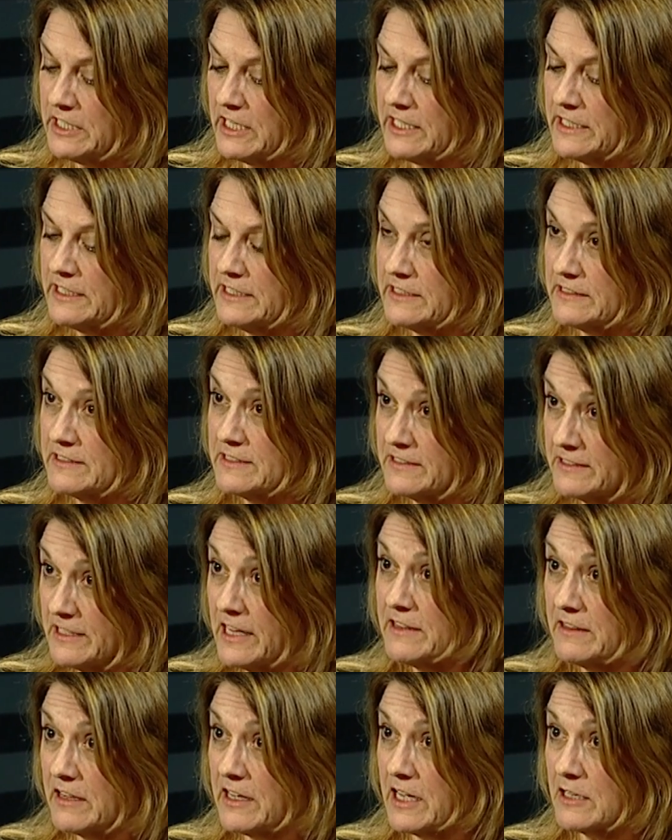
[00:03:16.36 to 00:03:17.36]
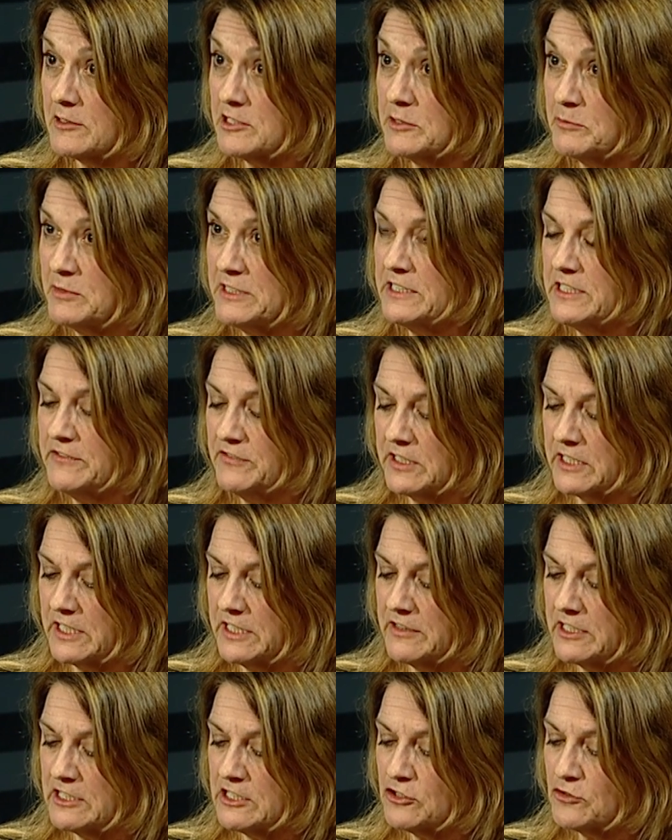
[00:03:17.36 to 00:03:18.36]
Dai has said that
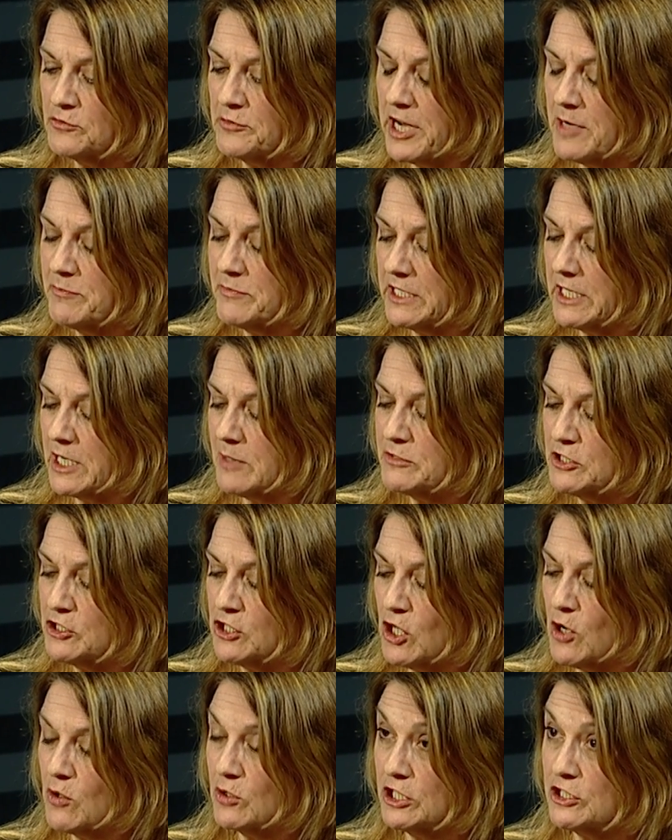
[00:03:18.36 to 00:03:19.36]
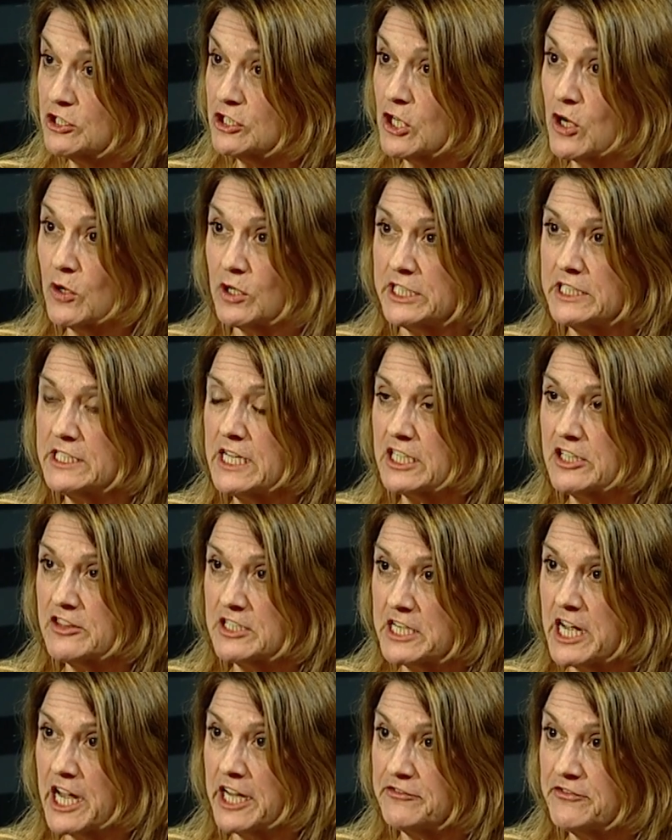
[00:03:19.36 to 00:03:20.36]
specifically, that it's ramping up slowly, slowly. None of the
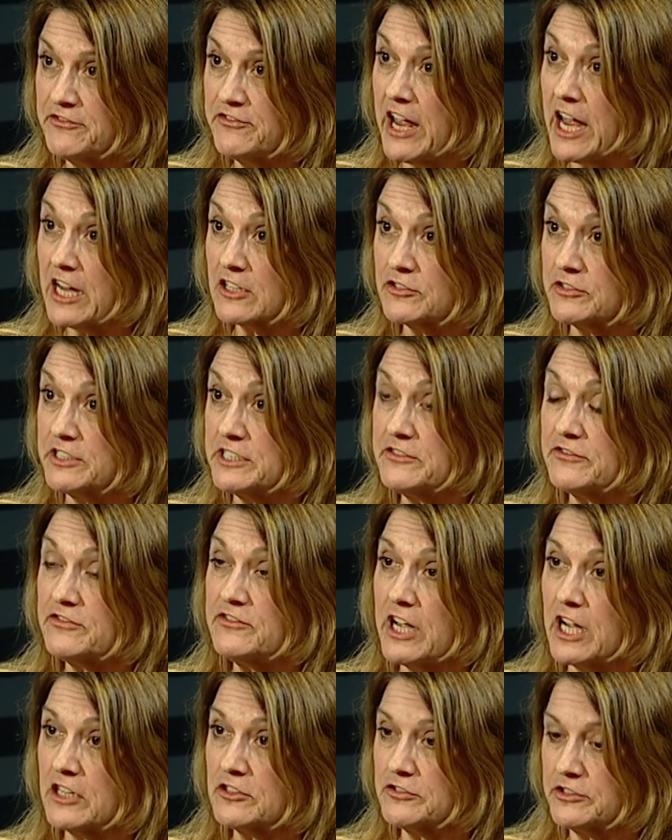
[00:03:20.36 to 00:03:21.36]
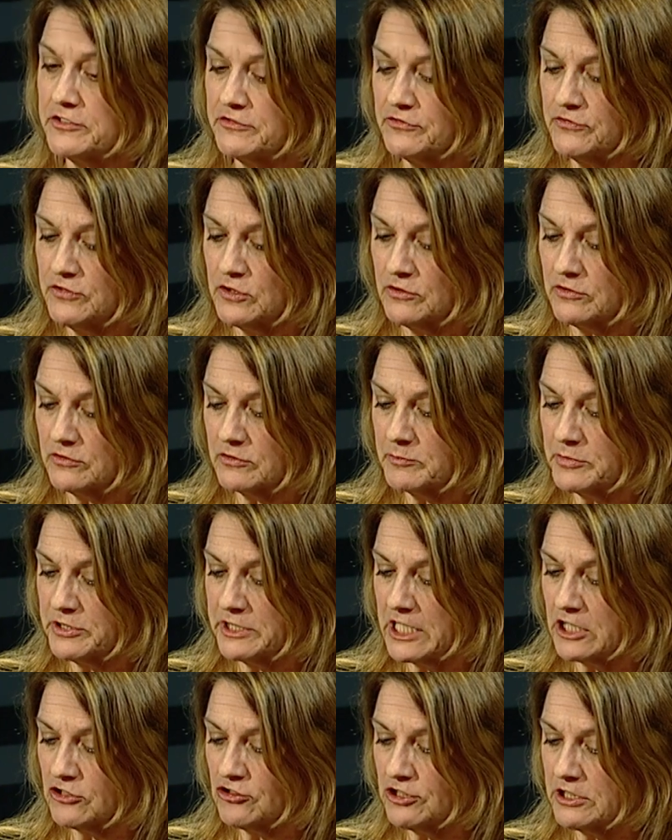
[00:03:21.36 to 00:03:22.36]
nine factories, in fact, are in full
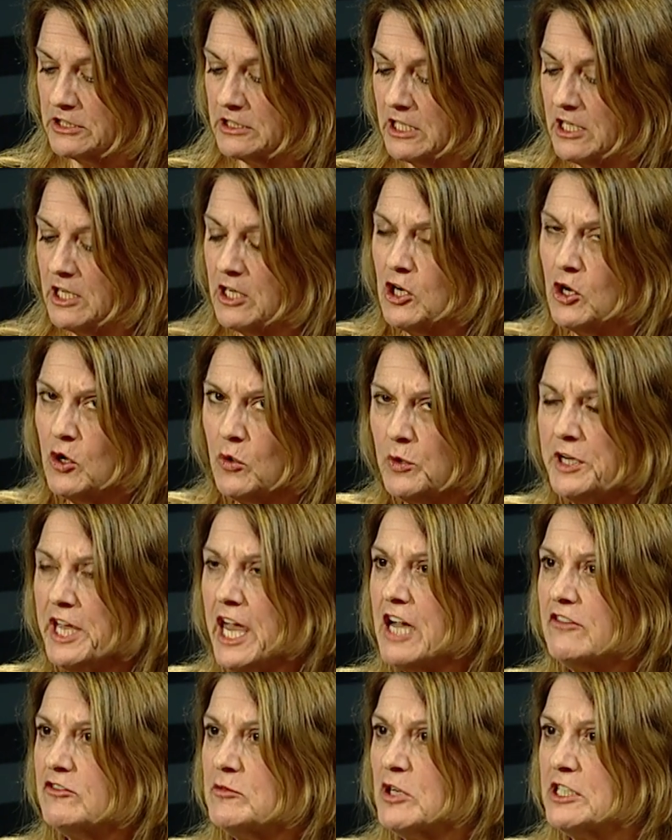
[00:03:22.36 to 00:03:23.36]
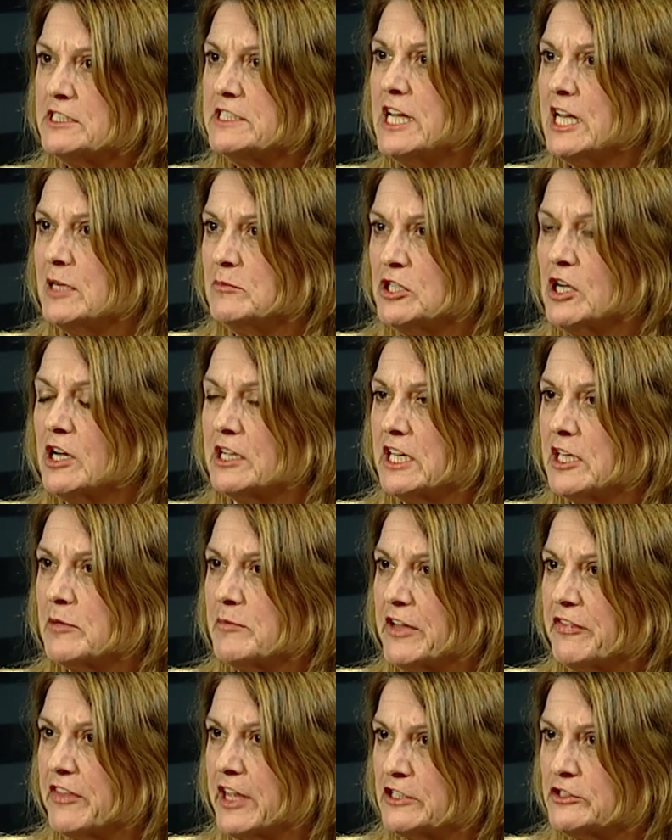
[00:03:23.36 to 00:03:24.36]
production. We have him on tape talking
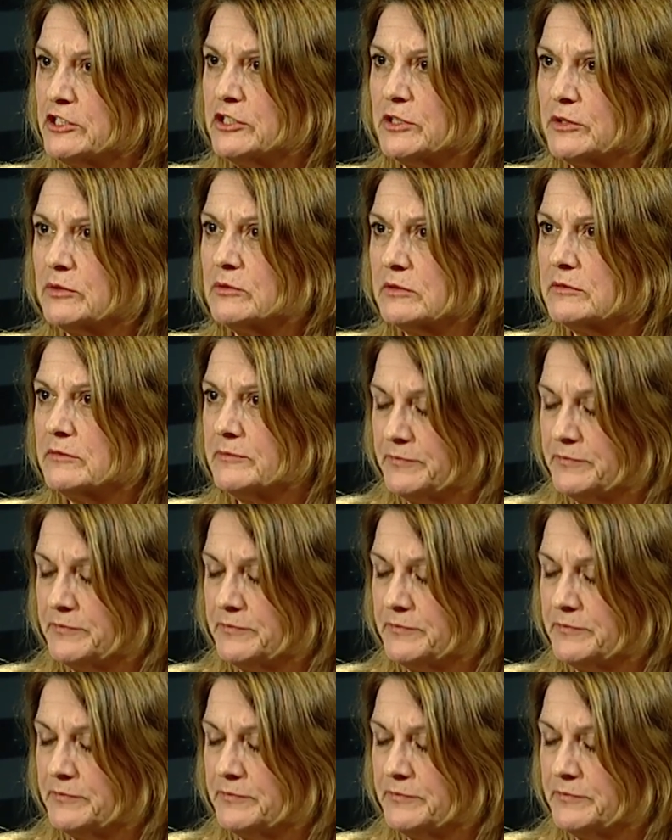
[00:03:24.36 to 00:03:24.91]
about that, too.